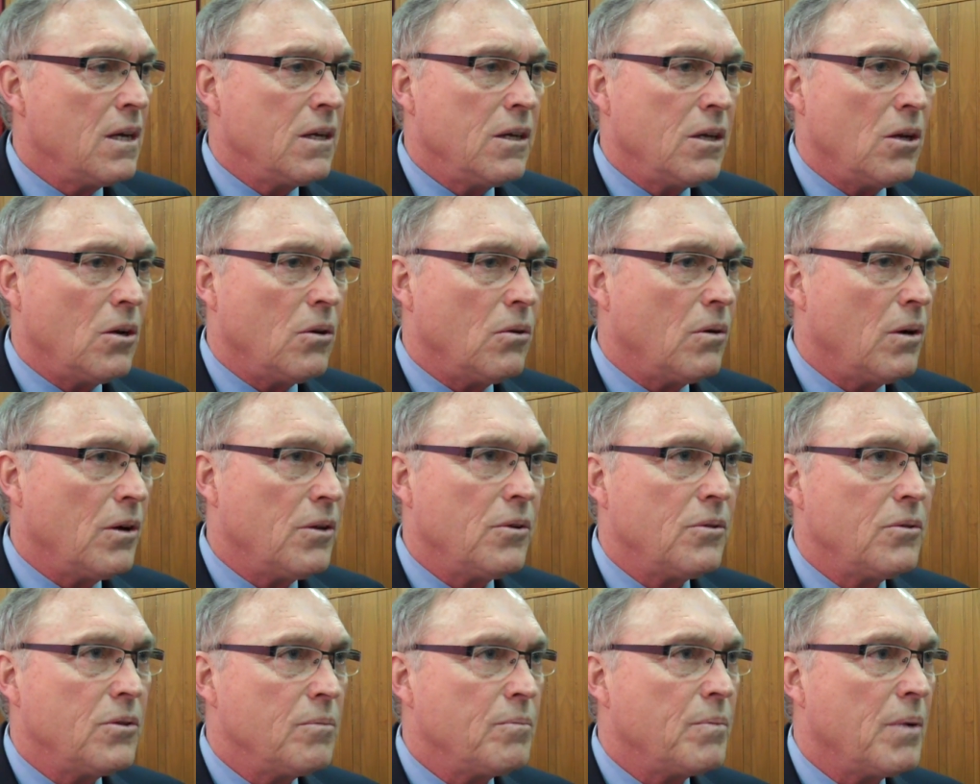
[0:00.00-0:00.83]
you know,
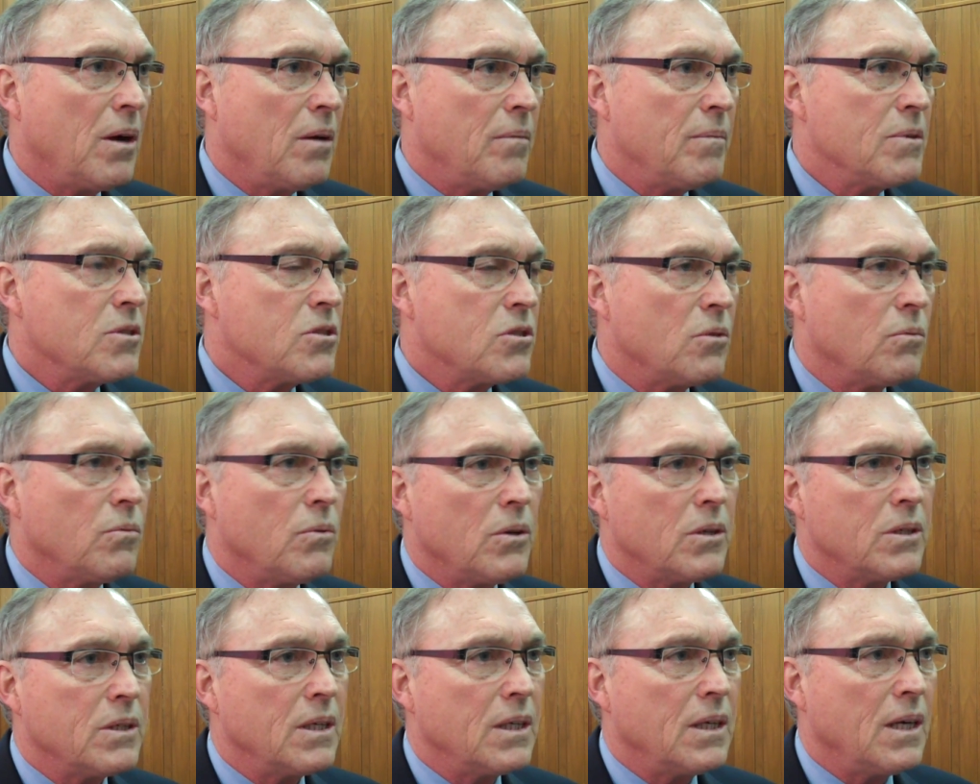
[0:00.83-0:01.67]
other departments to
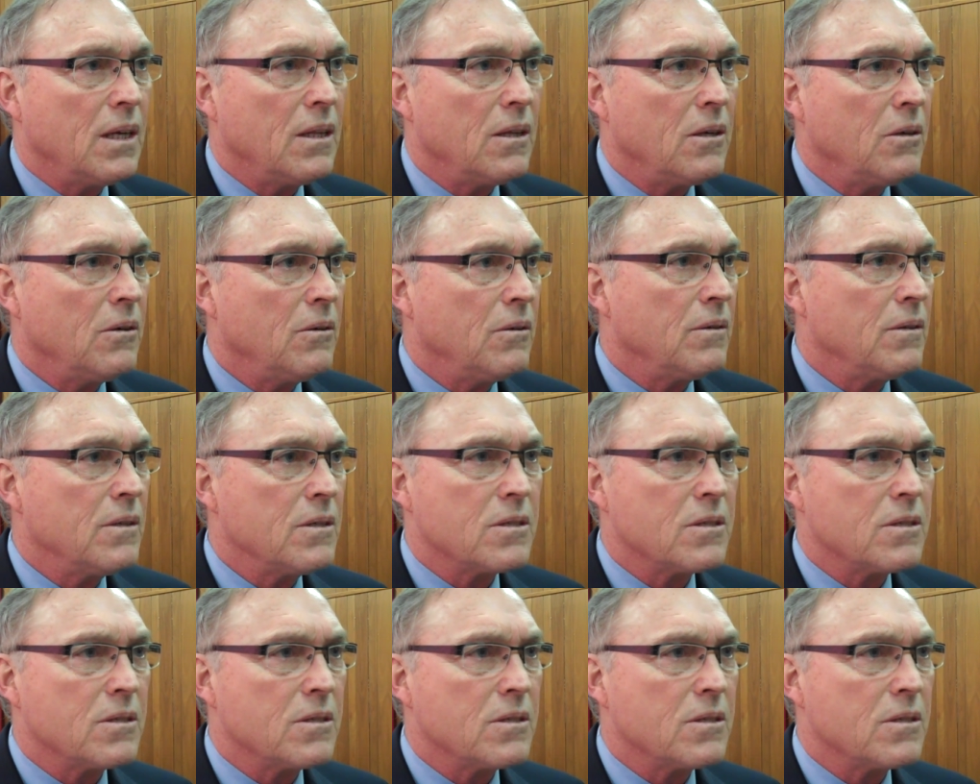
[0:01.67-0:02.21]
work together in